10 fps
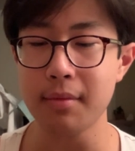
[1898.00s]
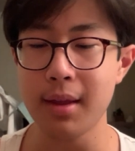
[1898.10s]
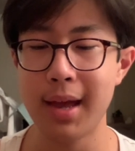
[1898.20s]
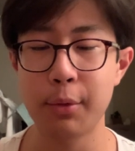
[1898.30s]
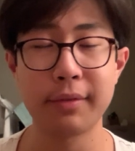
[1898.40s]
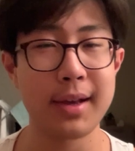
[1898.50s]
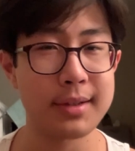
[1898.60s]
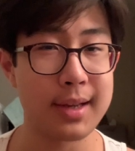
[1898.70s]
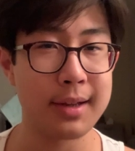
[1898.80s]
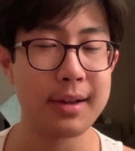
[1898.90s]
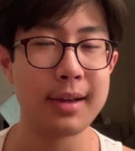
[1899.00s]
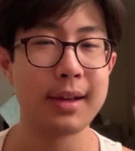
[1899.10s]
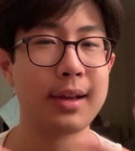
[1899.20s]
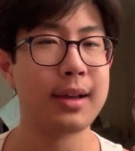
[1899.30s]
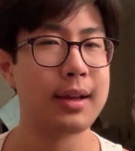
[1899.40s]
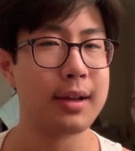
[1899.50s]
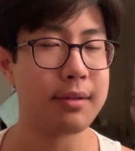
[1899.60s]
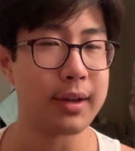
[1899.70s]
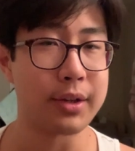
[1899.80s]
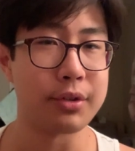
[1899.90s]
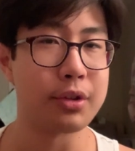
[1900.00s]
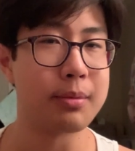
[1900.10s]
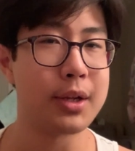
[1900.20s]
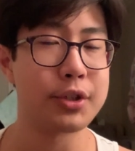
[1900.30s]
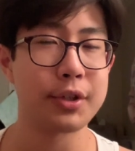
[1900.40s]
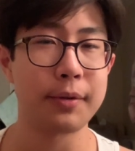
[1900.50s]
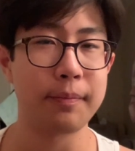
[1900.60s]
And with that said, thank you so much